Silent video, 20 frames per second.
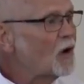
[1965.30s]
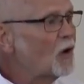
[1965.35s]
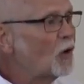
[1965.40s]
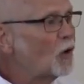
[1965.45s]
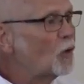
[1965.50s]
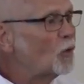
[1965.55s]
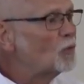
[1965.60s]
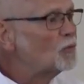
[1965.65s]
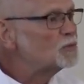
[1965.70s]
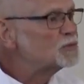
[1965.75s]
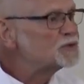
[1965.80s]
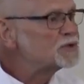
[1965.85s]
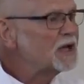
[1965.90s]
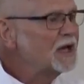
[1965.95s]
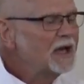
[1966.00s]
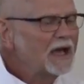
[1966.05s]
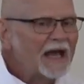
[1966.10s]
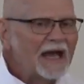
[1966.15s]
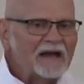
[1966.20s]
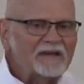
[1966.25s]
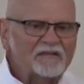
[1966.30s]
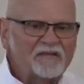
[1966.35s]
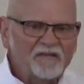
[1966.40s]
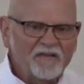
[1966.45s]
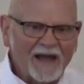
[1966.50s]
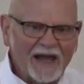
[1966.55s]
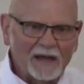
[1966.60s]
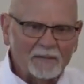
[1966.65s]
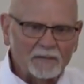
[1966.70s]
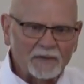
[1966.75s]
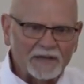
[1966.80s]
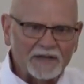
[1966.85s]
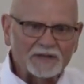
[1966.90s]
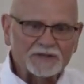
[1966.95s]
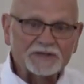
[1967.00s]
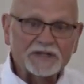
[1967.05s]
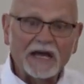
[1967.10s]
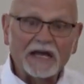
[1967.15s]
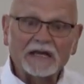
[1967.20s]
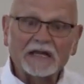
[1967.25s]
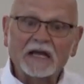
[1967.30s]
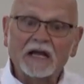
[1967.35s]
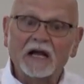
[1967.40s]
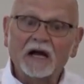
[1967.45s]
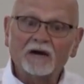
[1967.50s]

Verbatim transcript: homes and families and